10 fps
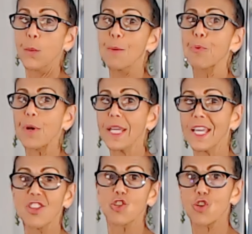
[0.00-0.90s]
We
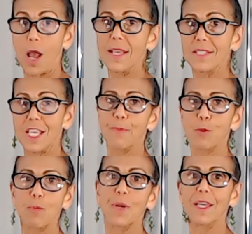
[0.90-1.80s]
bring in the
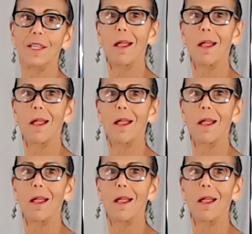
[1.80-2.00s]
triceps, we bring